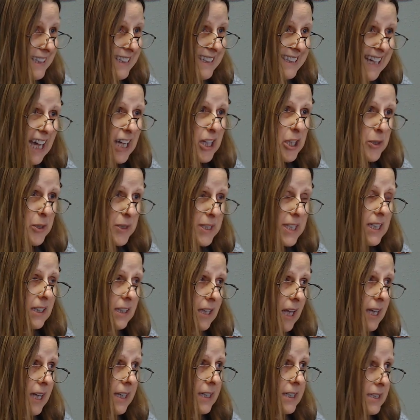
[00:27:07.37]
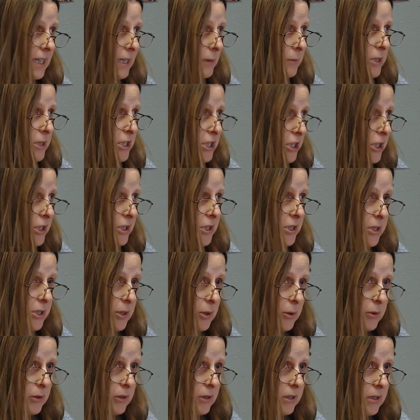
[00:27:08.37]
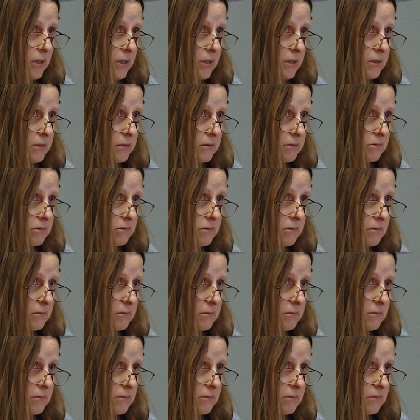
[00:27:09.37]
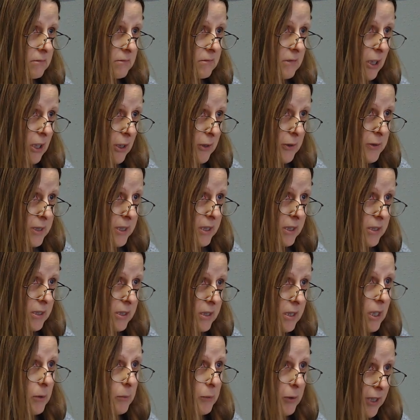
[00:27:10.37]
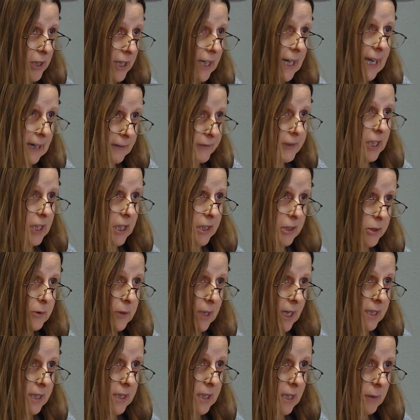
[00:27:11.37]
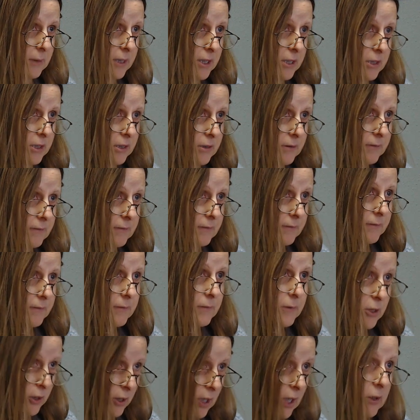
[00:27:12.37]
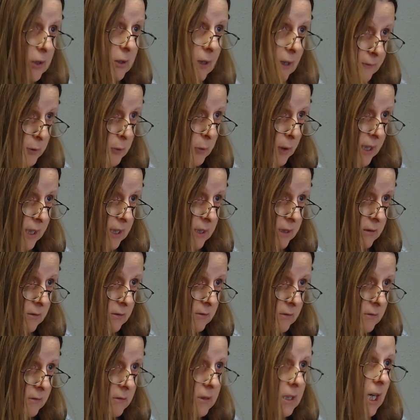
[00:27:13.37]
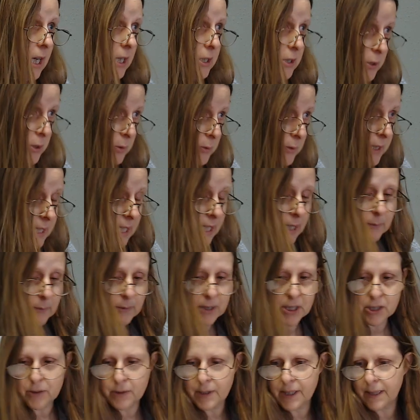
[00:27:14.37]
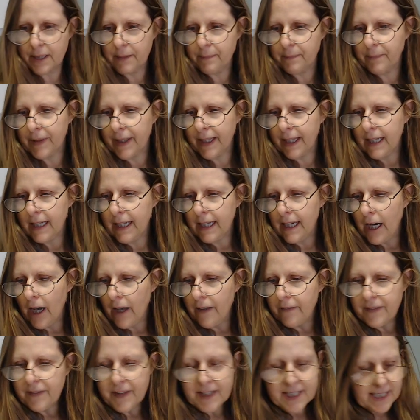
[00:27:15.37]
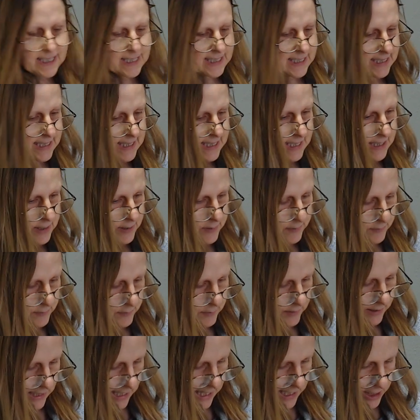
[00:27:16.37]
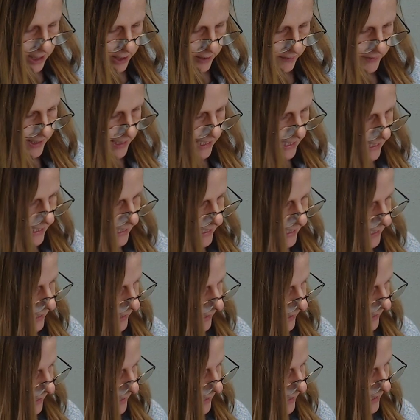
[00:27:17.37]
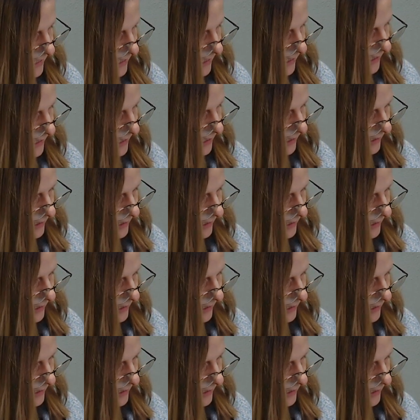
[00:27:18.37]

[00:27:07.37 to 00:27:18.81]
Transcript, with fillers: yeah, you did a lot of damage to your soul all those years. We're going to have to undo that damage. So now you have to wait to undo the damage you did. This, the ledge of the indolent, the